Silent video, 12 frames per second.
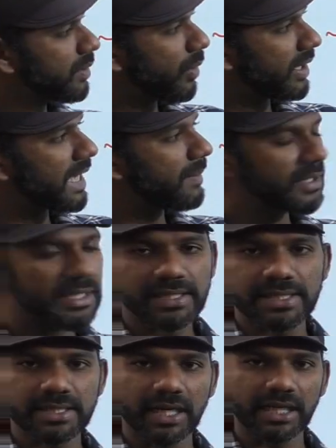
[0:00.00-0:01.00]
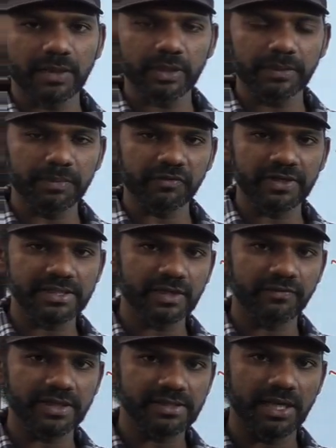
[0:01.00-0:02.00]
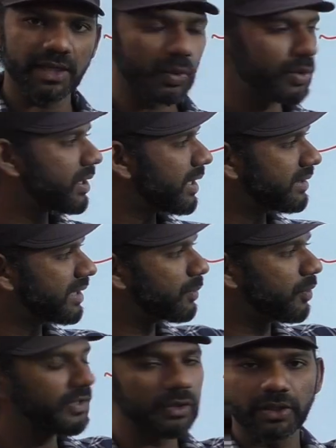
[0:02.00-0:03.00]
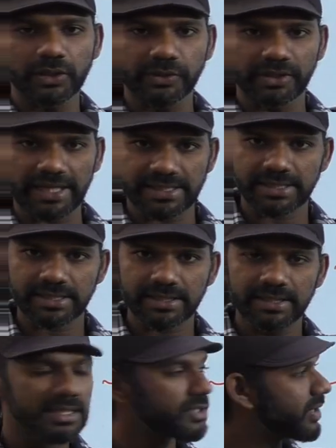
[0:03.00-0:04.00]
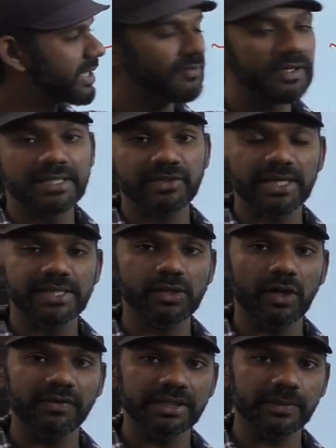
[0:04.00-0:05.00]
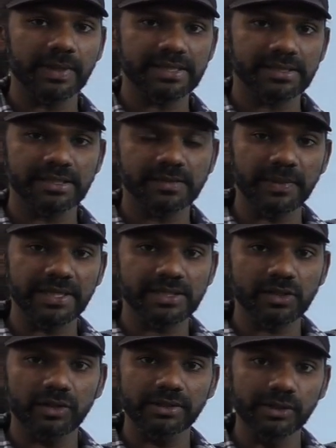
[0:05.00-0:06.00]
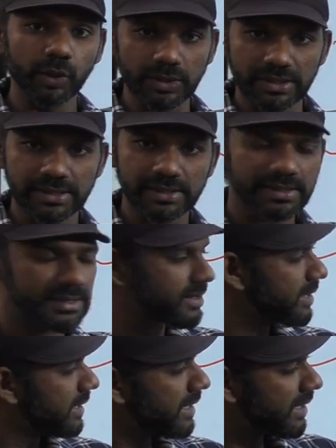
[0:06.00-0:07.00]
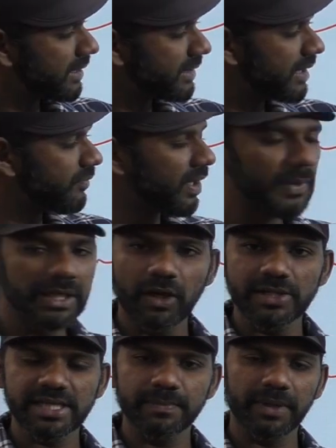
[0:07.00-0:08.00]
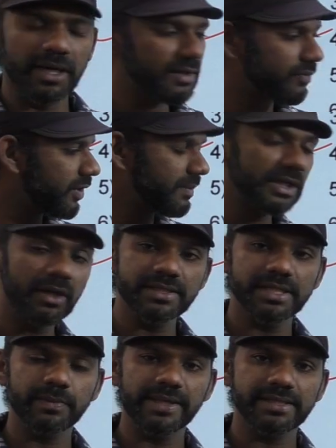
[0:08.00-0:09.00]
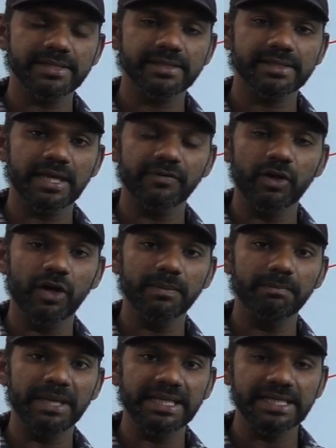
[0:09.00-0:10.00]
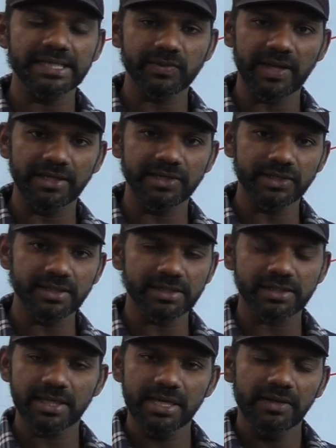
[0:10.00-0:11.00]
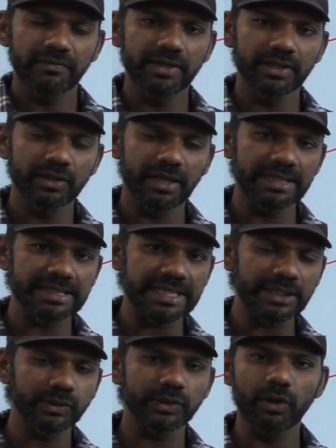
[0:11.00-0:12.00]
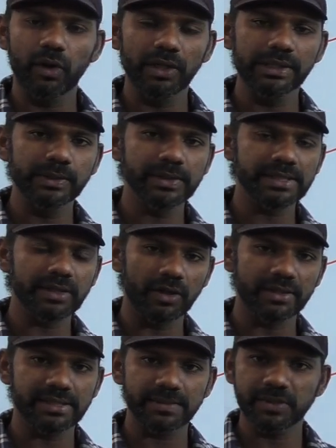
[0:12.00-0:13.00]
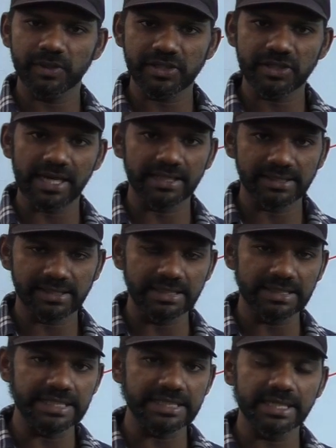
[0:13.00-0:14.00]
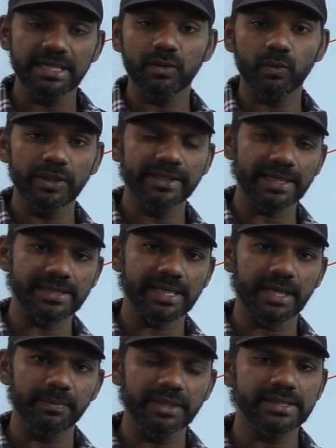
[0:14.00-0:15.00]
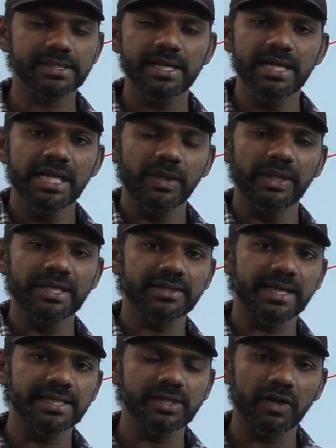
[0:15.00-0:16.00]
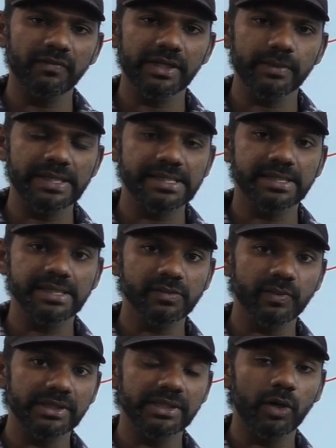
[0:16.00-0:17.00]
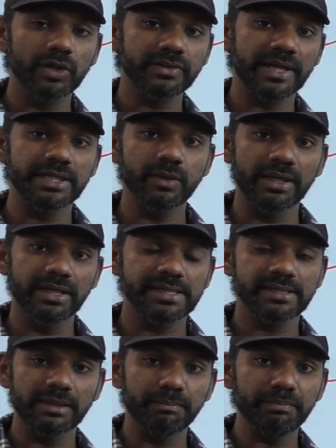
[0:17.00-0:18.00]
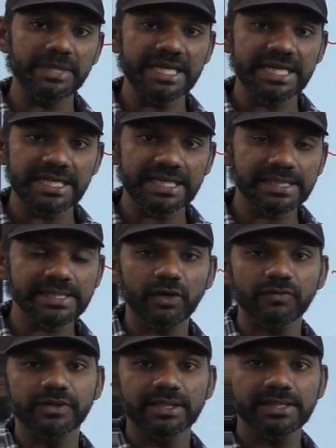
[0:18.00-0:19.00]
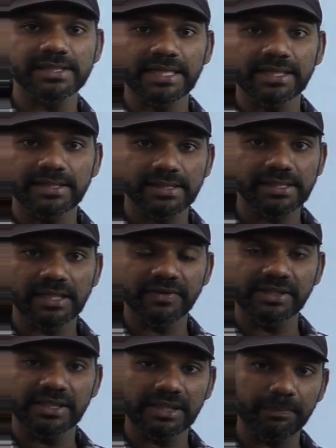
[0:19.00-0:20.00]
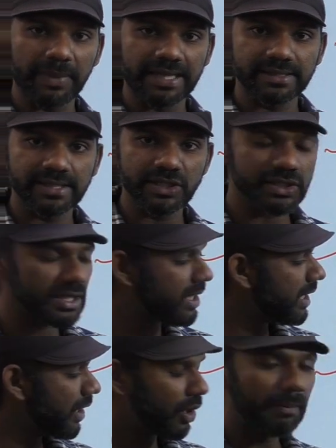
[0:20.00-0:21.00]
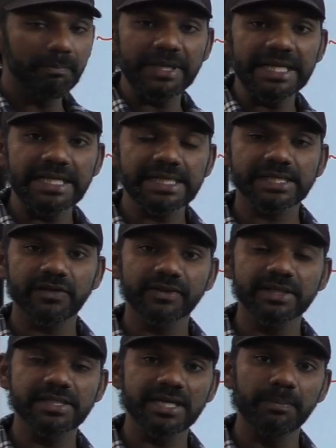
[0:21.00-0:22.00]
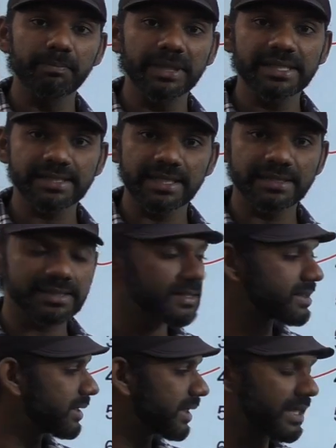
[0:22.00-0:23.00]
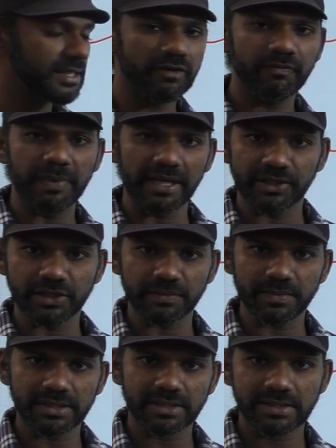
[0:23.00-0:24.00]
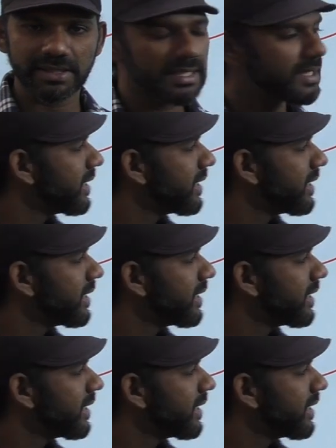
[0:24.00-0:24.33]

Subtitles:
Vocabulary starting with prefix, suffix and root, and then moving on to the rest. We'll try solving the questions based on those. Then verbal logic part. Verbal logic questions have got many strategies. I'll take you through all those concepts or strategies in detail with examples. We'll try solving questions without trying to understand the meanings of the sentences given in the passage or meanings of the jumbled sentences in the case of parajumbles.